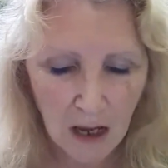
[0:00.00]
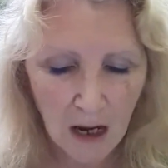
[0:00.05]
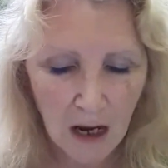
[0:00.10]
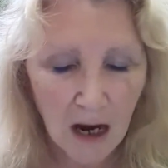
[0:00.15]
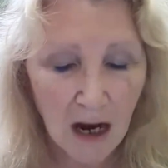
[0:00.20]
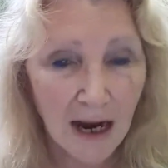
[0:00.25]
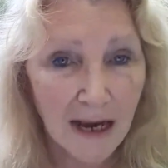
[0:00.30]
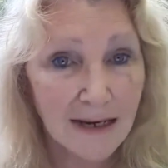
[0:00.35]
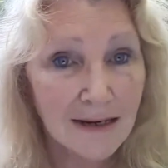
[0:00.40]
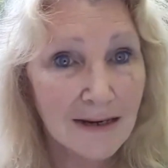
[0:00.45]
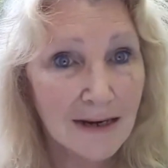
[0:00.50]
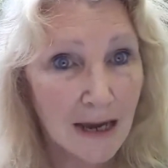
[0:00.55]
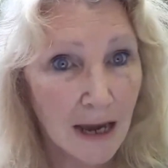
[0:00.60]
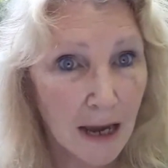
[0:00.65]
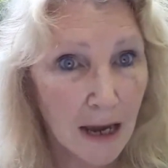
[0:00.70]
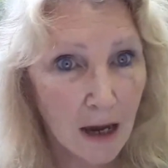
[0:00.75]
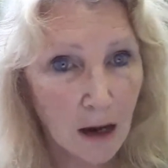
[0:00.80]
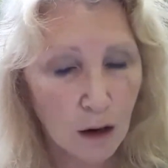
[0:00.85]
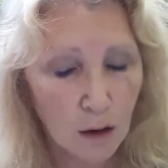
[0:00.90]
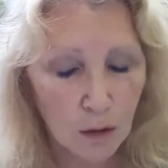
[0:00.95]
I
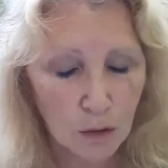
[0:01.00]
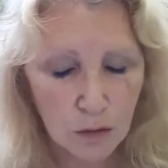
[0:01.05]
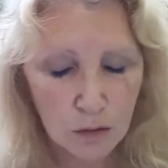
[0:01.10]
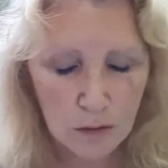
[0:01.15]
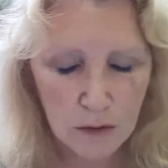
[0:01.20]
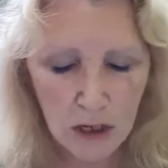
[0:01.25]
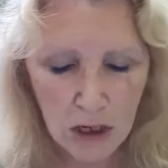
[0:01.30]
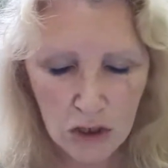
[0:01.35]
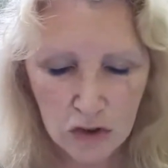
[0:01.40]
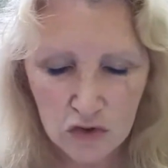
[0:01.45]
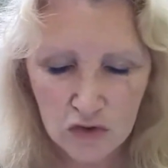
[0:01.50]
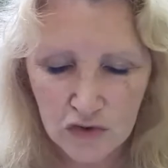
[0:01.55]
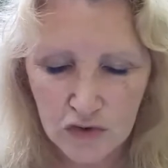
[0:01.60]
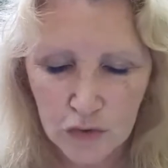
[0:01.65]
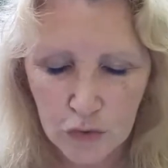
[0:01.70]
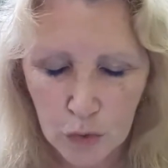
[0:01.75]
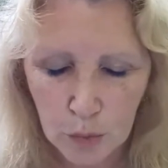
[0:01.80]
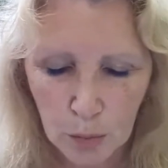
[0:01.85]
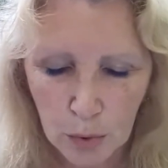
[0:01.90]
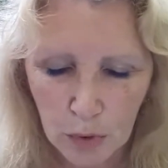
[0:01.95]
now
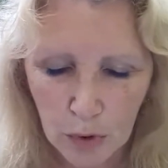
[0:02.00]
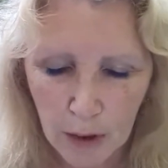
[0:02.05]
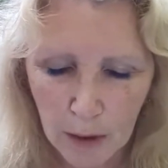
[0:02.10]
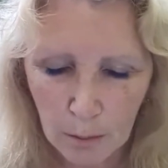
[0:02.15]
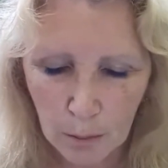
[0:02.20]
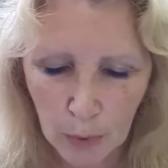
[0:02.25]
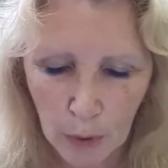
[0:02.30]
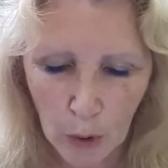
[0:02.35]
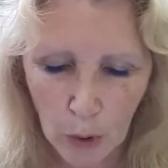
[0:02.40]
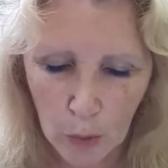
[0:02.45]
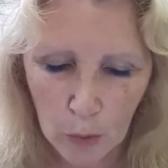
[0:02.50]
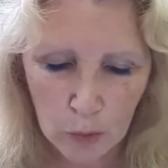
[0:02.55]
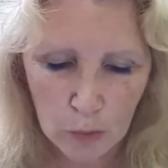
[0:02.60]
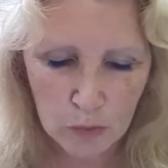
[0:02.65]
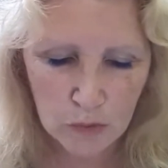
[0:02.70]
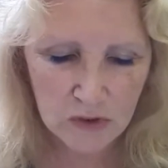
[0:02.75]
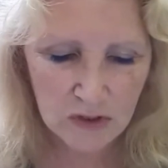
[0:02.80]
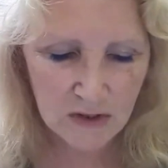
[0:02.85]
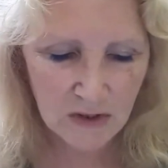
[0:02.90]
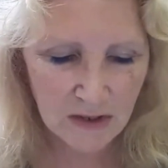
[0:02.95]

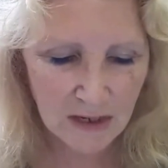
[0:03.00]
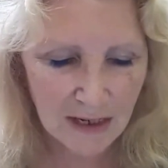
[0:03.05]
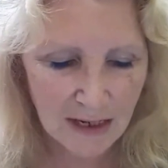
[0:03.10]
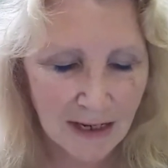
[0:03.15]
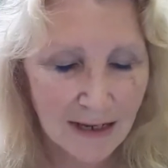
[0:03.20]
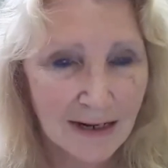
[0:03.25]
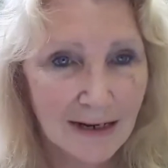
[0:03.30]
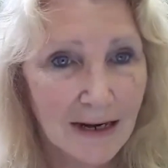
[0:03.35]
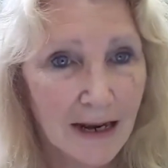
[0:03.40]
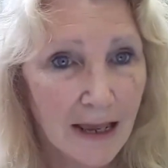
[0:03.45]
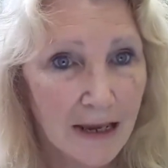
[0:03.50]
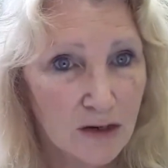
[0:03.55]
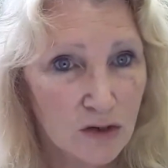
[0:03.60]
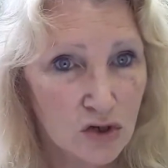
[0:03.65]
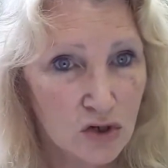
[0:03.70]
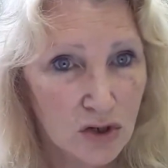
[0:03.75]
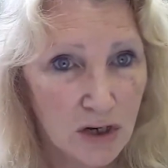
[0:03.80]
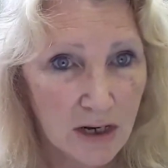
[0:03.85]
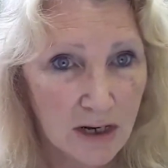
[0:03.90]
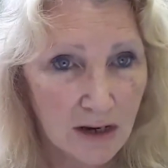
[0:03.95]
superimpose the
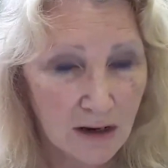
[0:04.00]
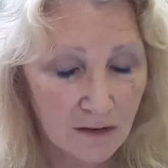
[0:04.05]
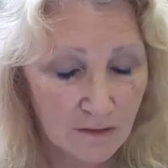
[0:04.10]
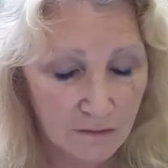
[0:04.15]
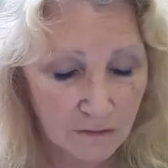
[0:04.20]
electric